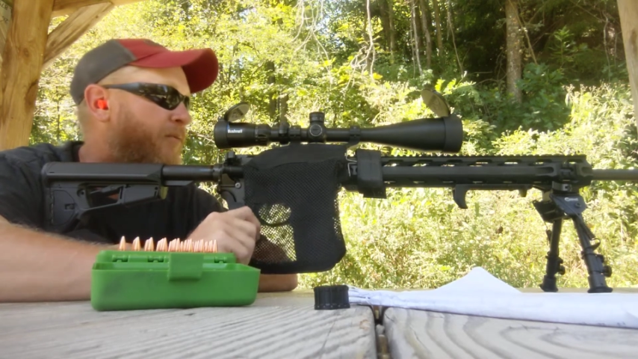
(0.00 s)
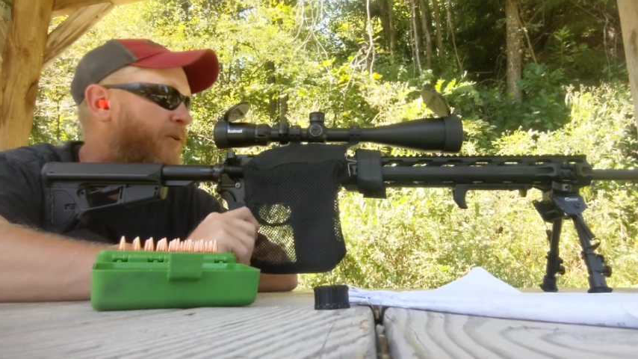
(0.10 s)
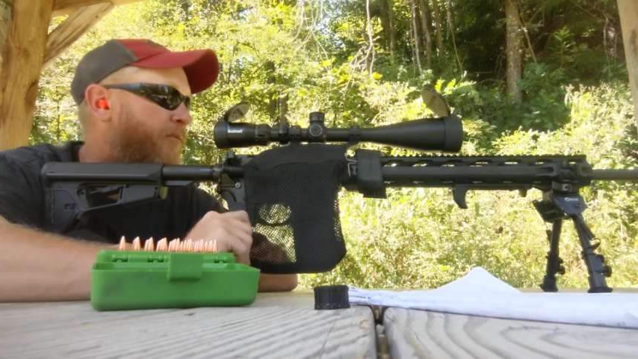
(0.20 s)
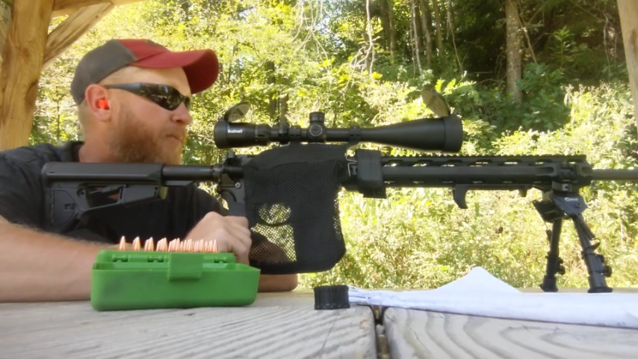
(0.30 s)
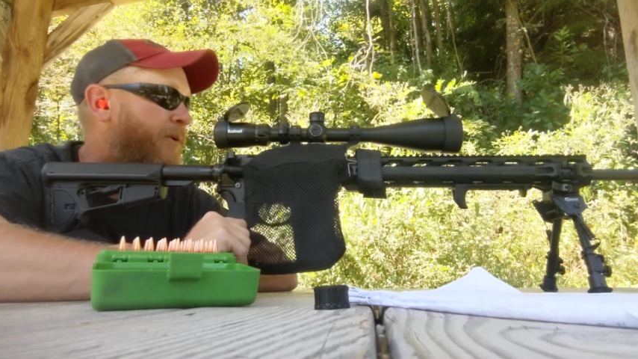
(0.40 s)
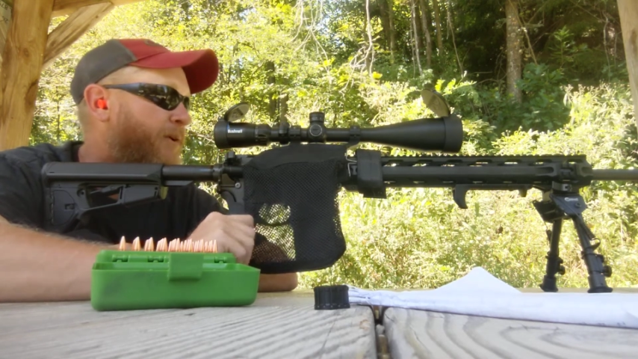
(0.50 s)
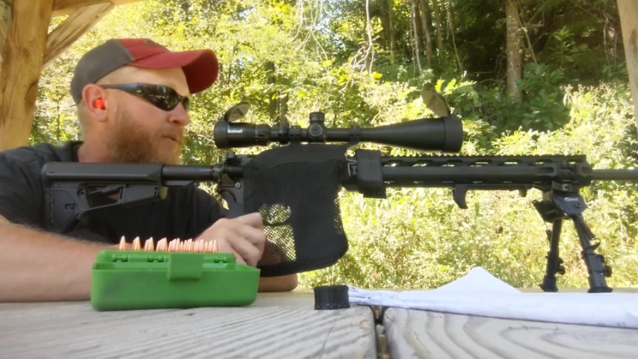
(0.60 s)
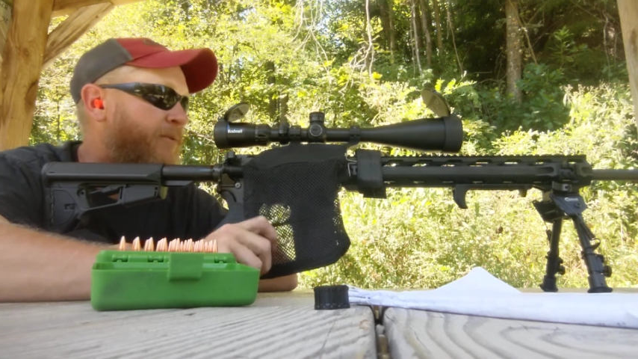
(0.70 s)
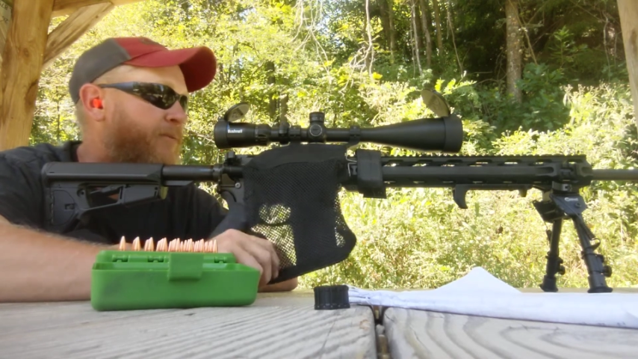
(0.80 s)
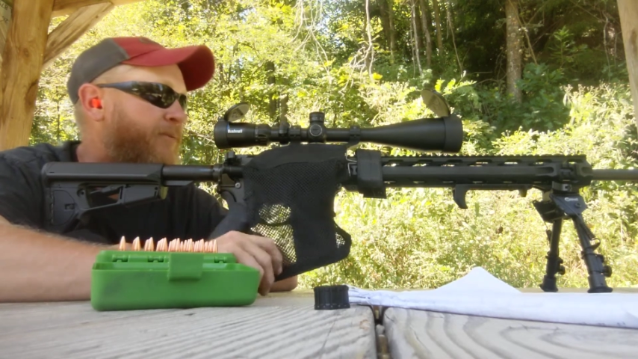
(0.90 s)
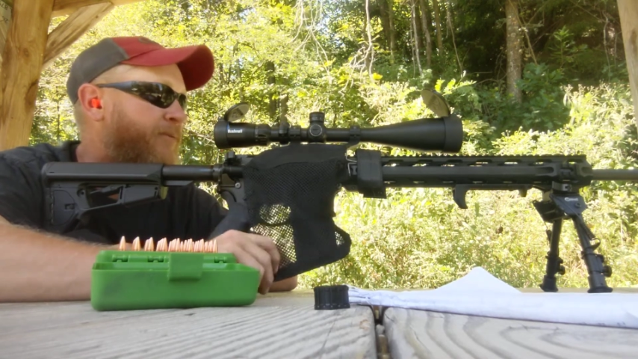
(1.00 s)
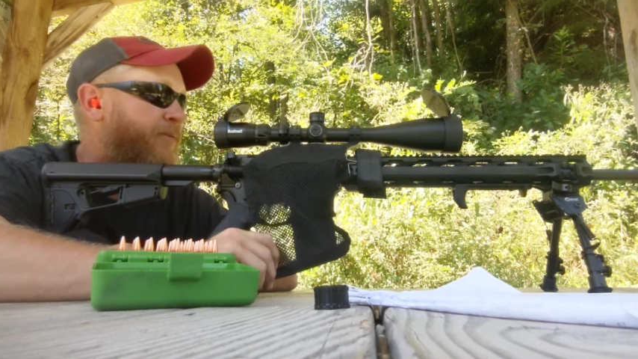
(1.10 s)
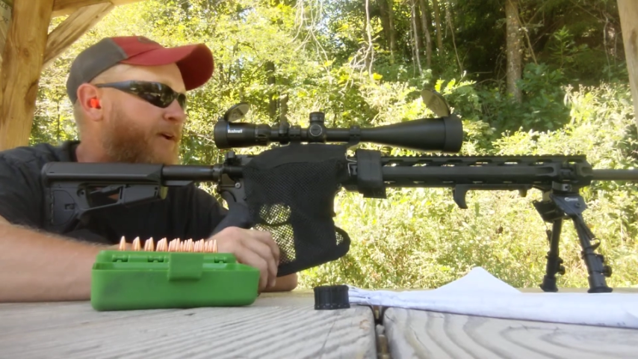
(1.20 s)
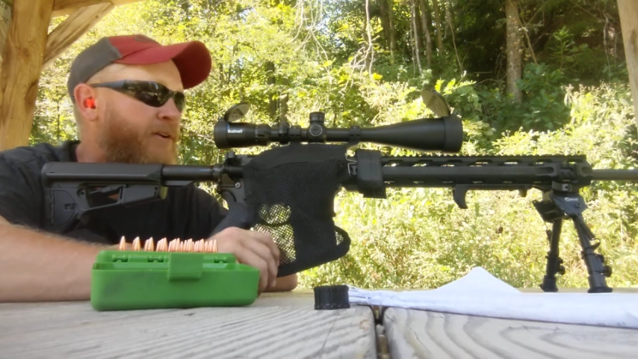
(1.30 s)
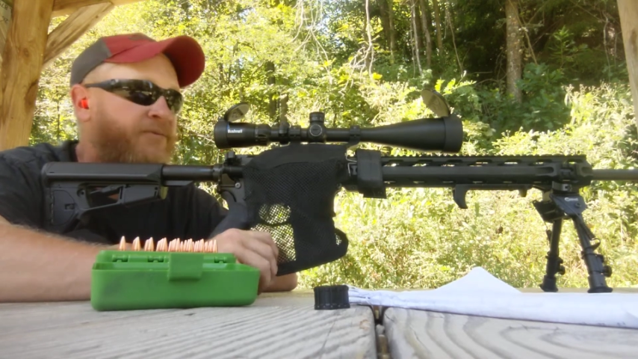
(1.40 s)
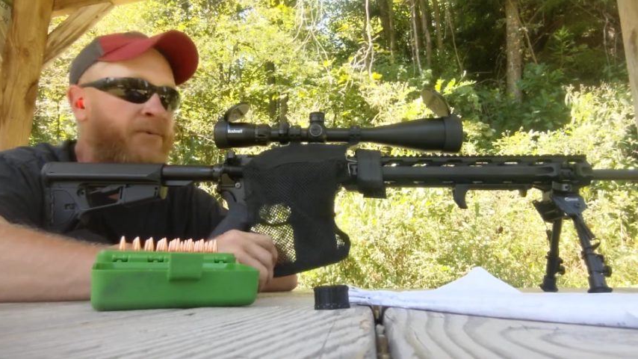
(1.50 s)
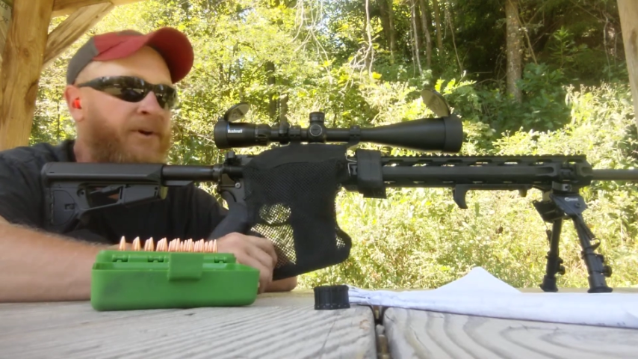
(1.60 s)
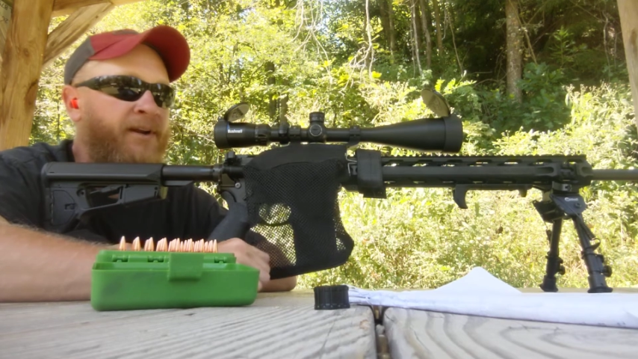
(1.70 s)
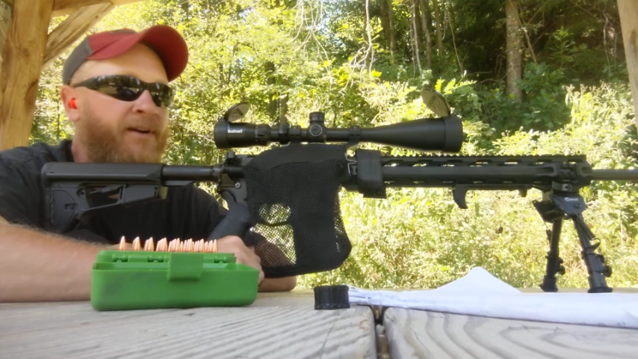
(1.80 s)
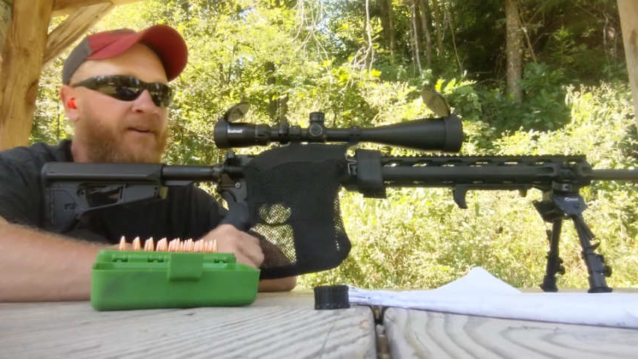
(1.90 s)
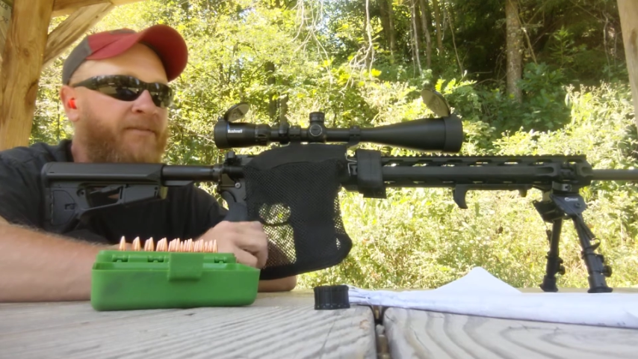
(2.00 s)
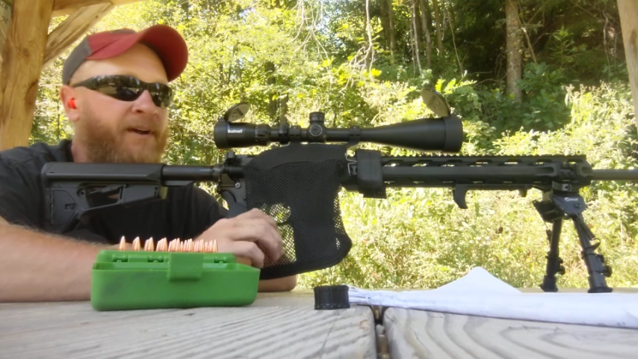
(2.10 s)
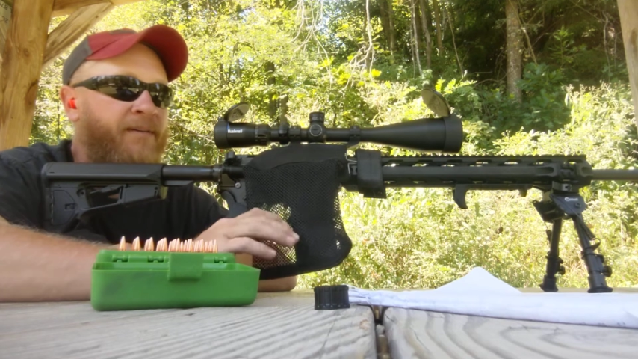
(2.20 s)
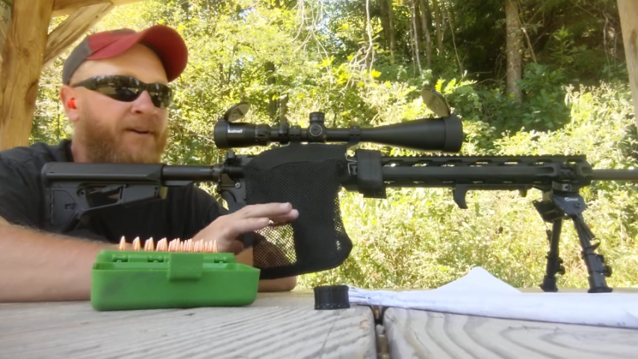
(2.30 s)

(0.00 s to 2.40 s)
real familiar with H4895.